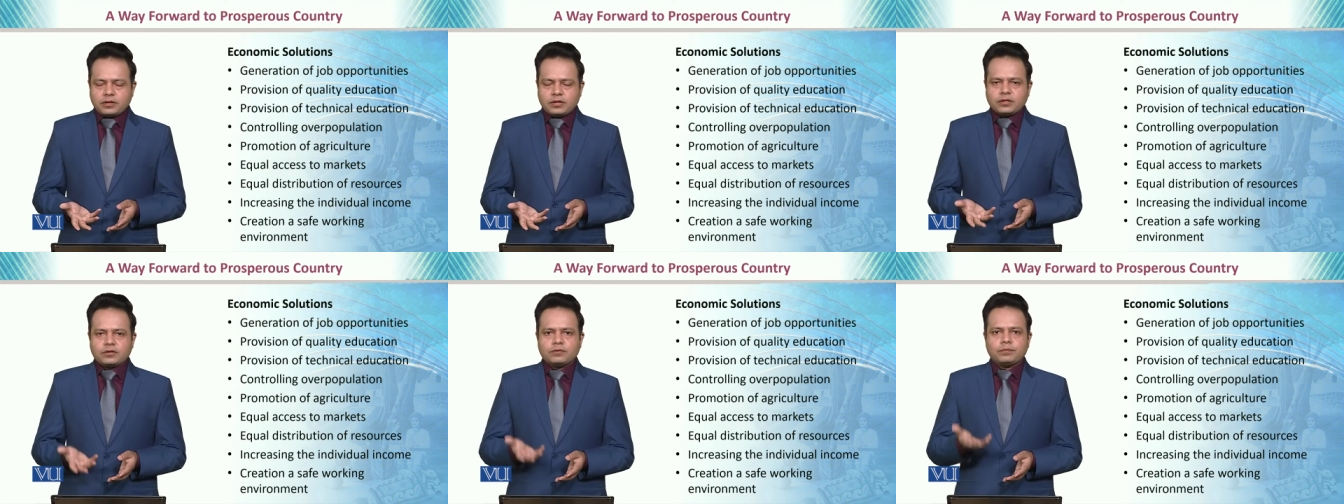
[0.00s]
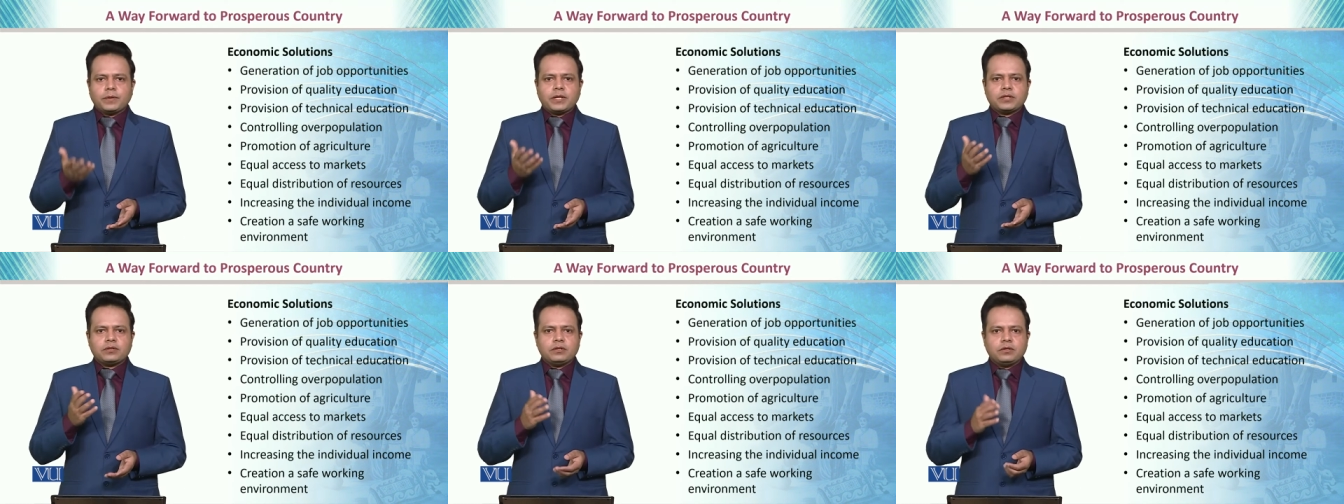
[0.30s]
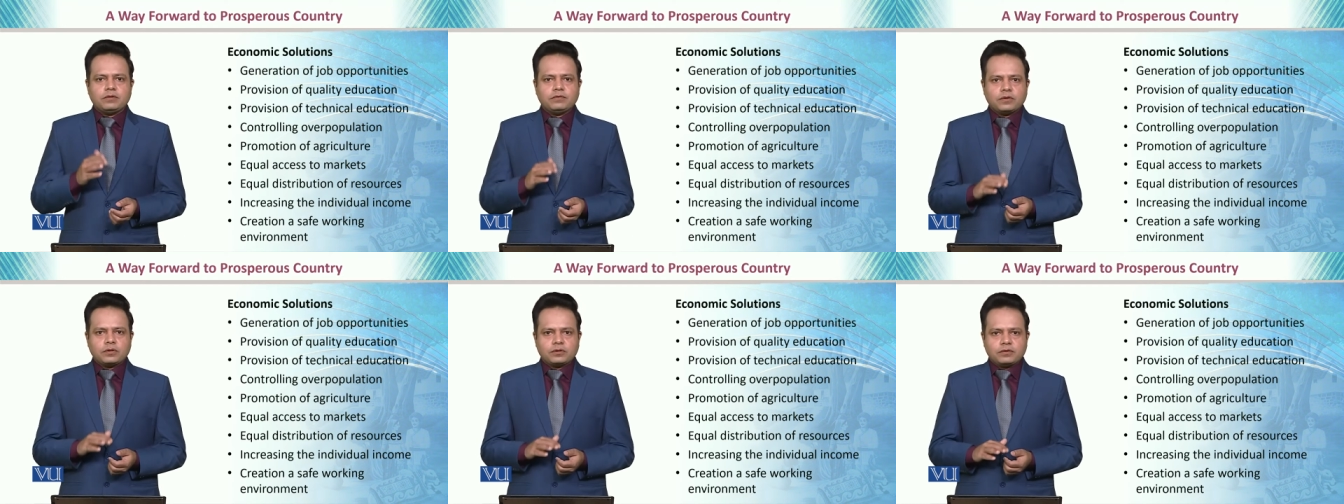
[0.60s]

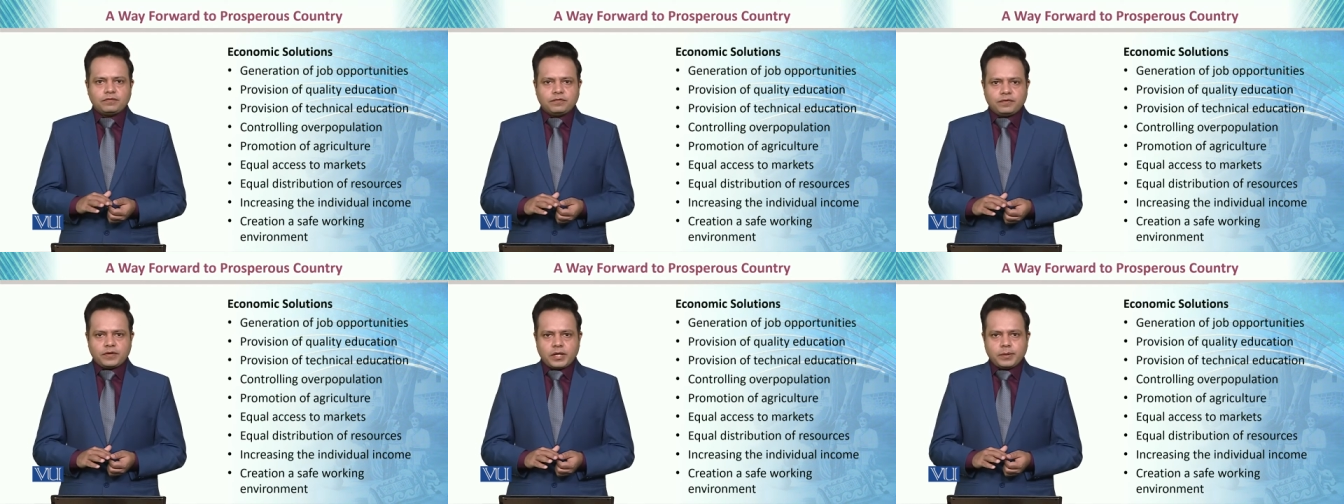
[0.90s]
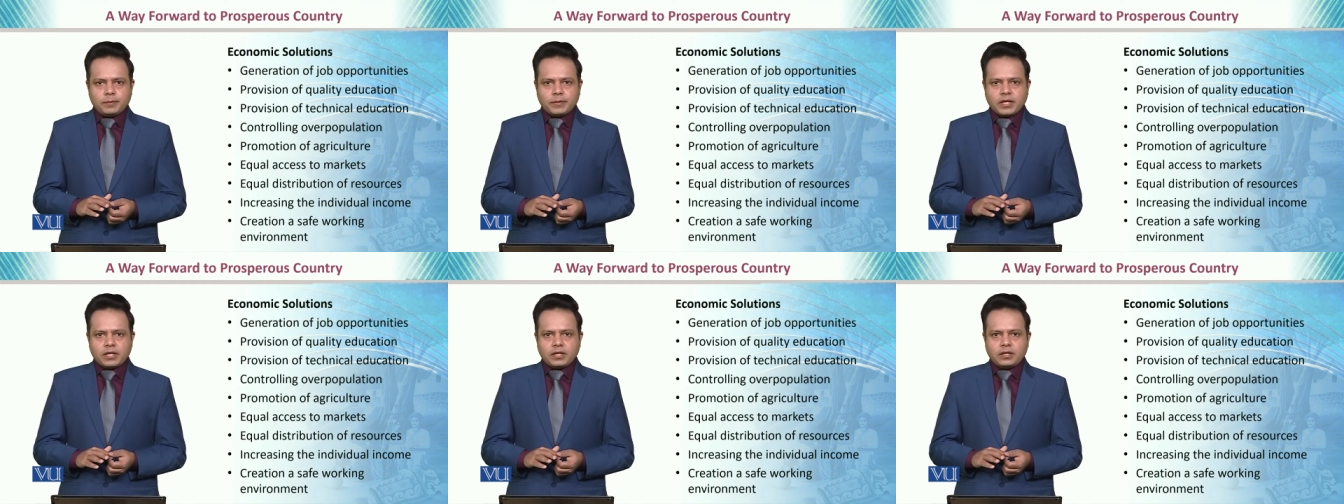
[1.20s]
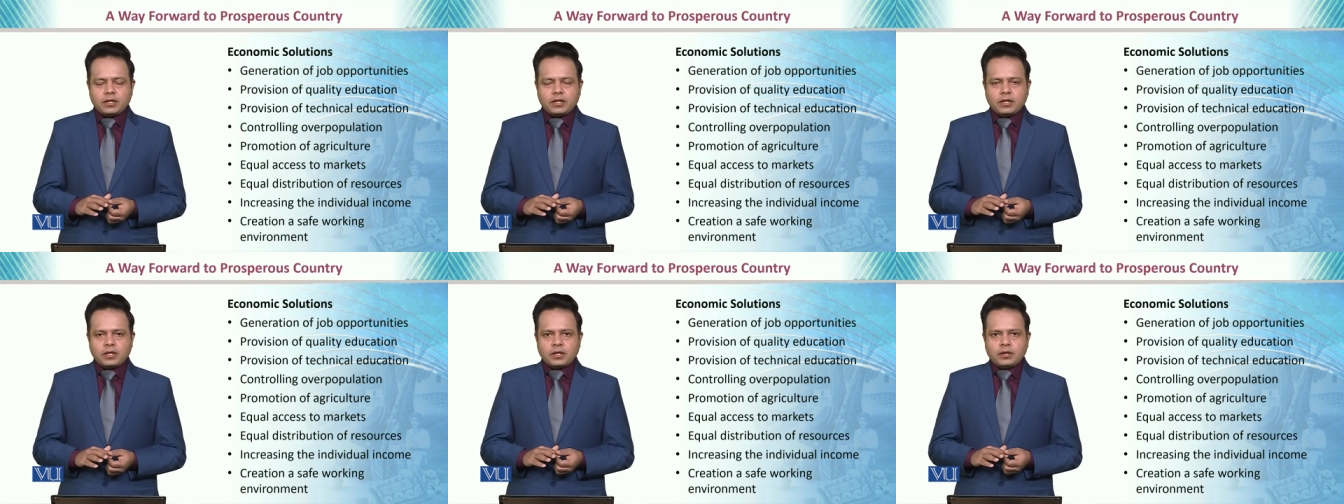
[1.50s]
especially for the
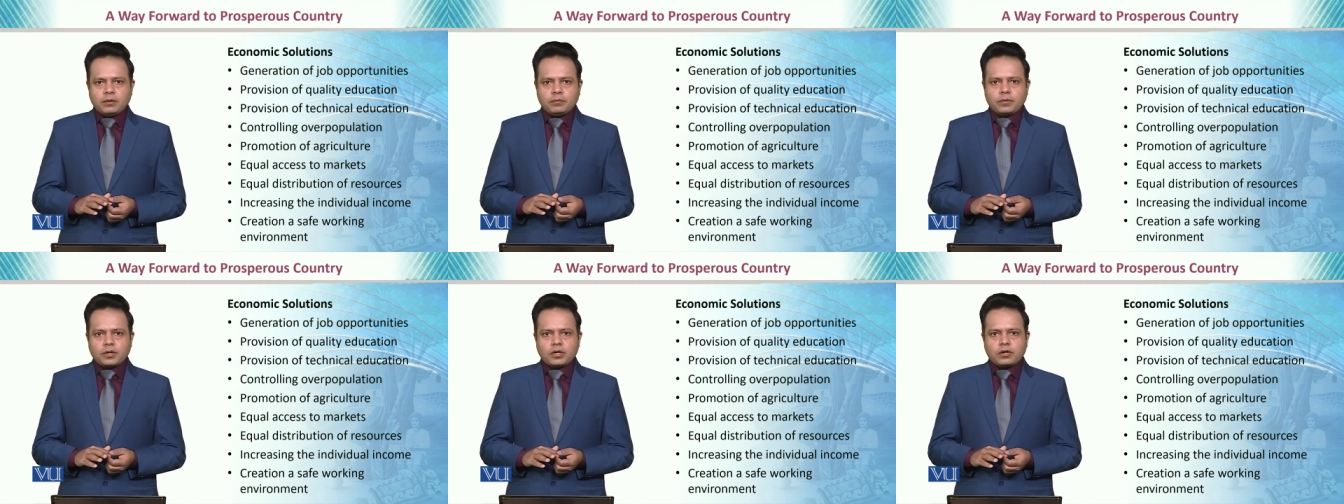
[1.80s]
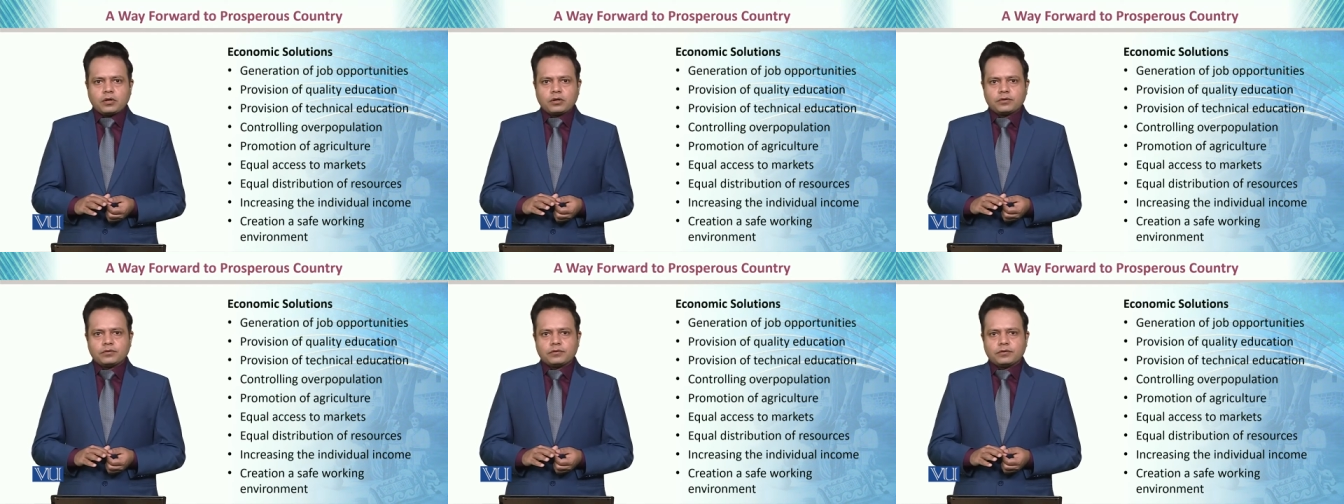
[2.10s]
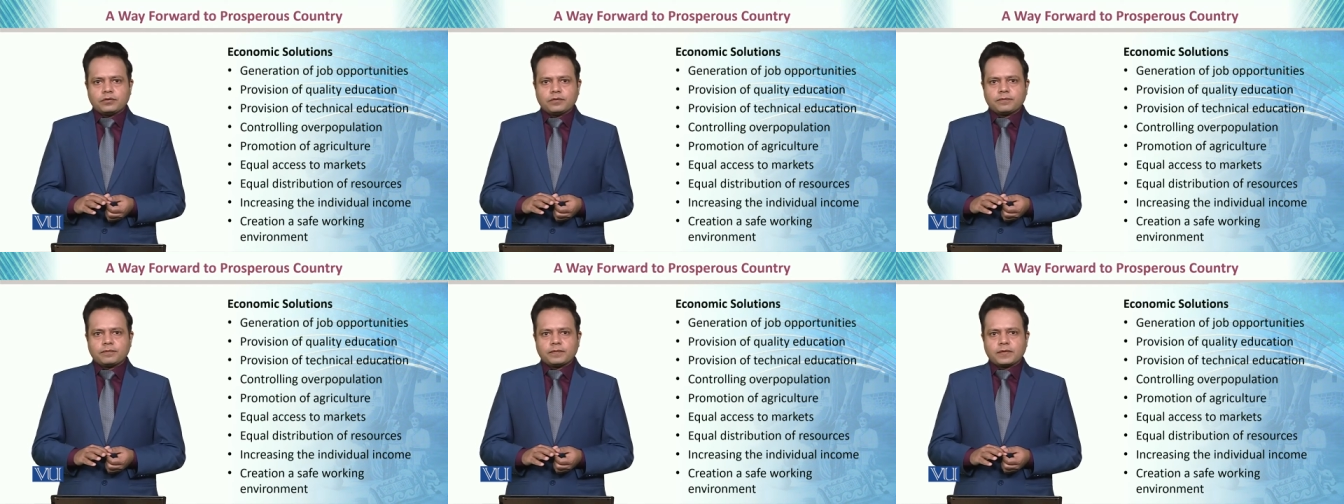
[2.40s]
female,
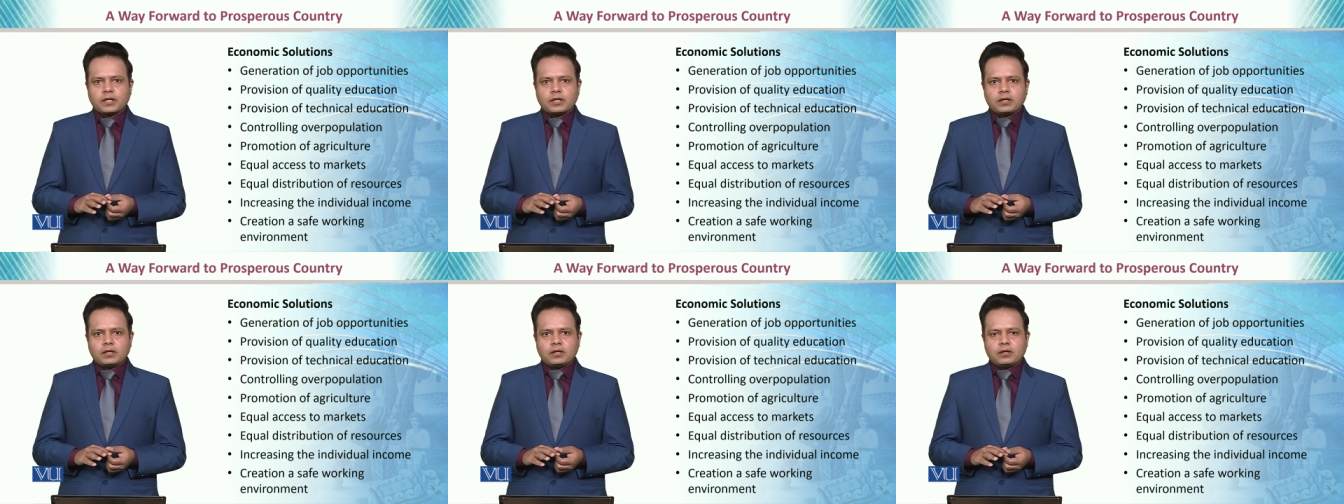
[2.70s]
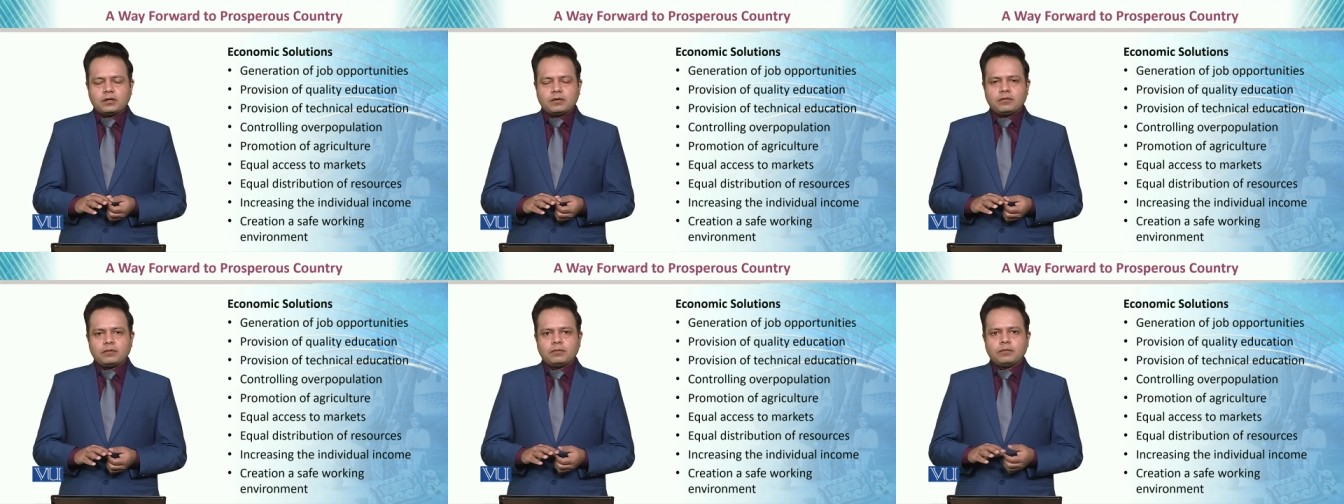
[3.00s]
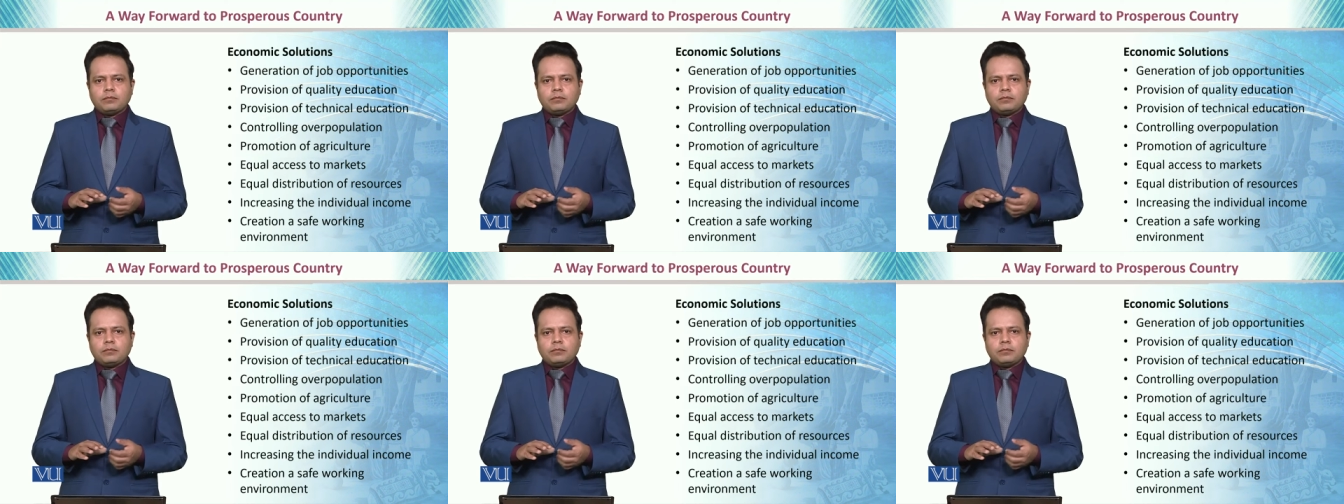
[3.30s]
because uh,